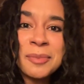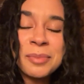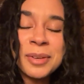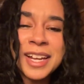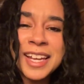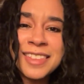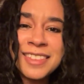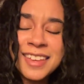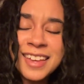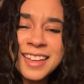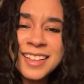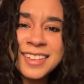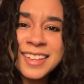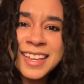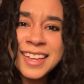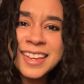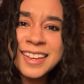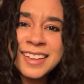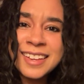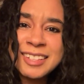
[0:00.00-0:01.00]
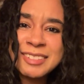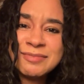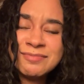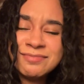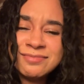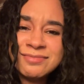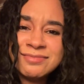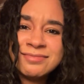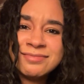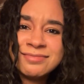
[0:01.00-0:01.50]
but I think
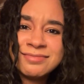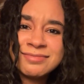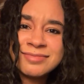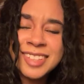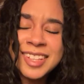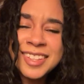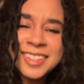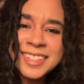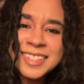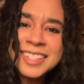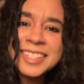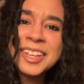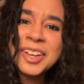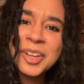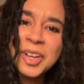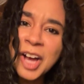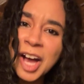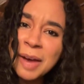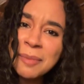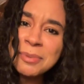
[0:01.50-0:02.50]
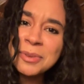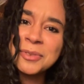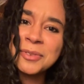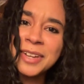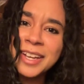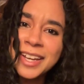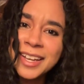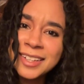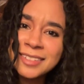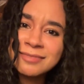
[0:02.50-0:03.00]
that's like a
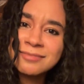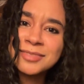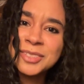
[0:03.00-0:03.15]
copyright